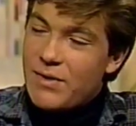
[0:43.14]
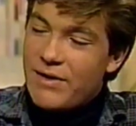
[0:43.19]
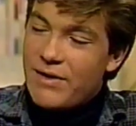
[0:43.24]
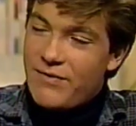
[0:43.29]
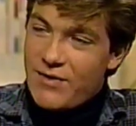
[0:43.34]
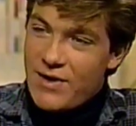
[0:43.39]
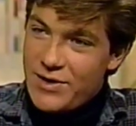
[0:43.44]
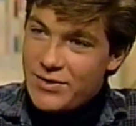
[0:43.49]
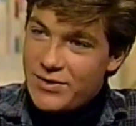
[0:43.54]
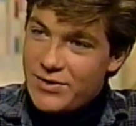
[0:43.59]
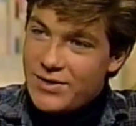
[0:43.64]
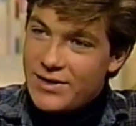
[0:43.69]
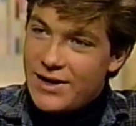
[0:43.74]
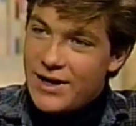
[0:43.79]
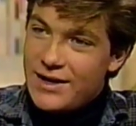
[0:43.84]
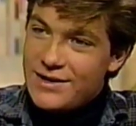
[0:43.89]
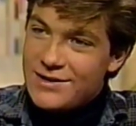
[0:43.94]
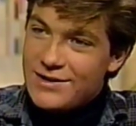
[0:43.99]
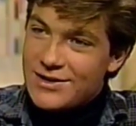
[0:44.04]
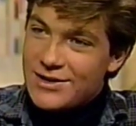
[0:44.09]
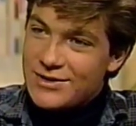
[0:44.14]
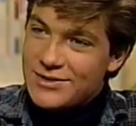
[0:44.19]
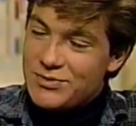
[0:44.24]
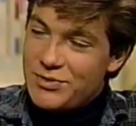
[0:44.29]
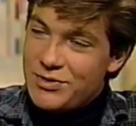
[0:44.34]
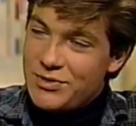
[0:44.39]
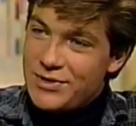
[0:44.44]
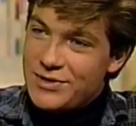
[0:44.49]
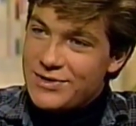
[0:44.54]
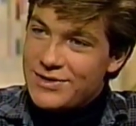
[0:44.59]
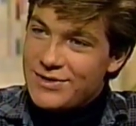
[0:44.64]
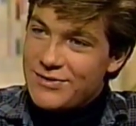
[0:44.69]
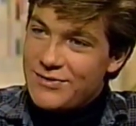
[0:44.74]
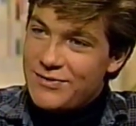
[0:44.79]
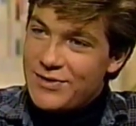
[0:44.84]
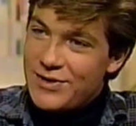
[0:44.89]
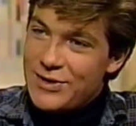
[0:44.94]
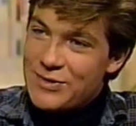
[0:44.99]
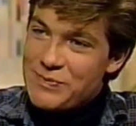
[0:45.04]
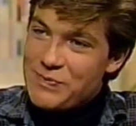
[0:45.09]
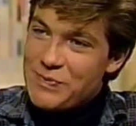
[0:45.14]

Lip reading: My father and I. He's also producing the film.